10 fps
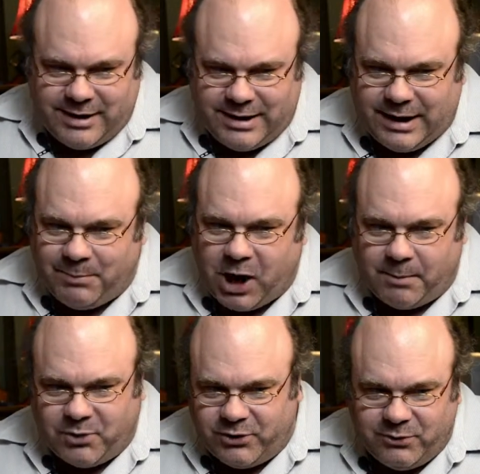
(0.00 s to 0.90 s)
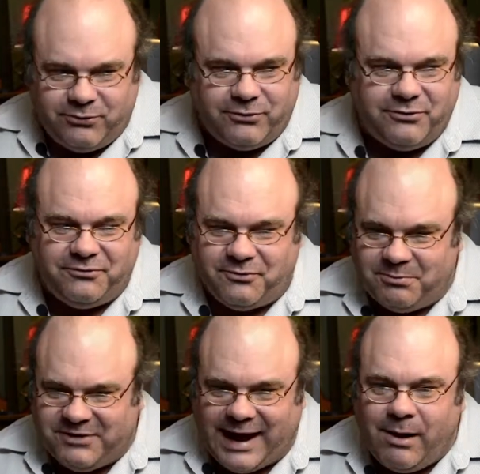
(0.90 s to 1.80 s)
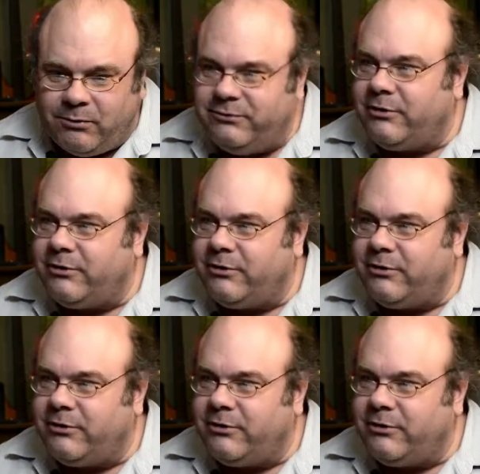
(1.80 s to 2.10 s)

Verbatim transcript: hip hop producers from town